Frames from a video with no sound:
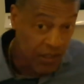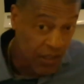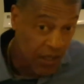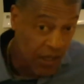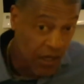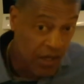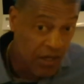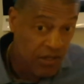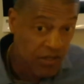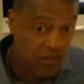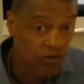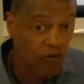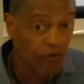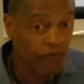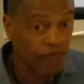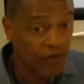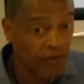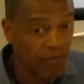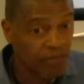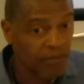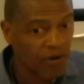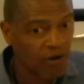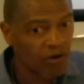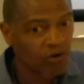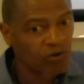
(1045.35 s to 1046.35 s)
does or a
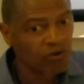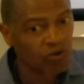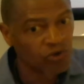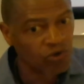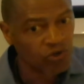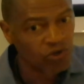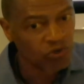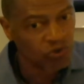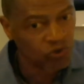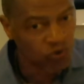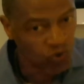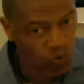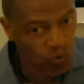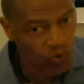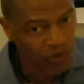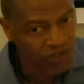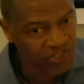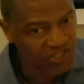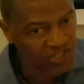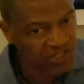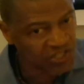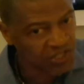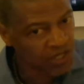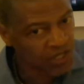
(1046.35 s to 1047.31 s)
female do what she